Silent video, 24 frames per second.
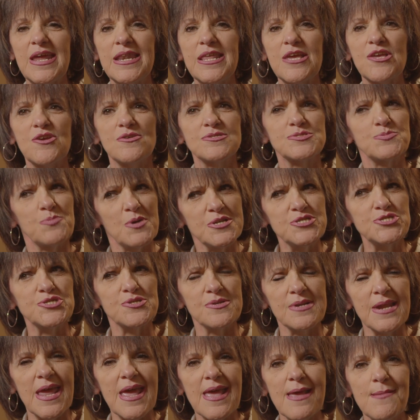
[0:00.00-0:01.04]
And he goes, what's
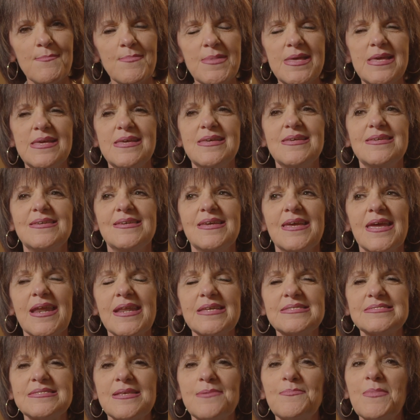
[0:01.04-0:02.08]
your name? And
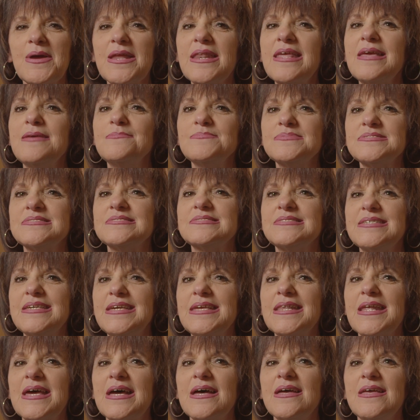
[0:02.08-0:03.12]
I said, my name's
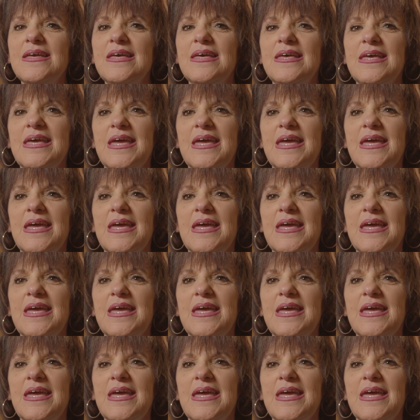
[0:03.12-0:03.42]
Tina.